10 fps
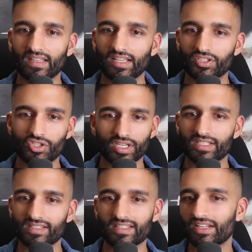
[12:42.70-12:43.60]
it's
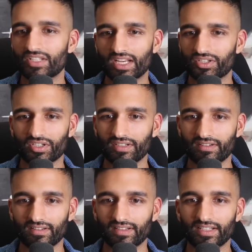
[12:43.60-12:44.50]
just sensation.
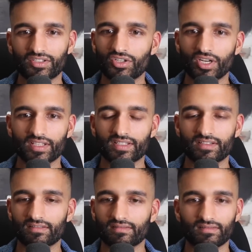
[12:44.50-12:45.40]
It's
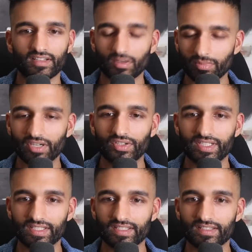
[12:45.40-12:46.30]
just an
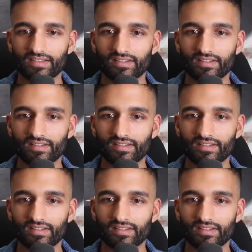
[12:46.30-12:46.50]
appearance.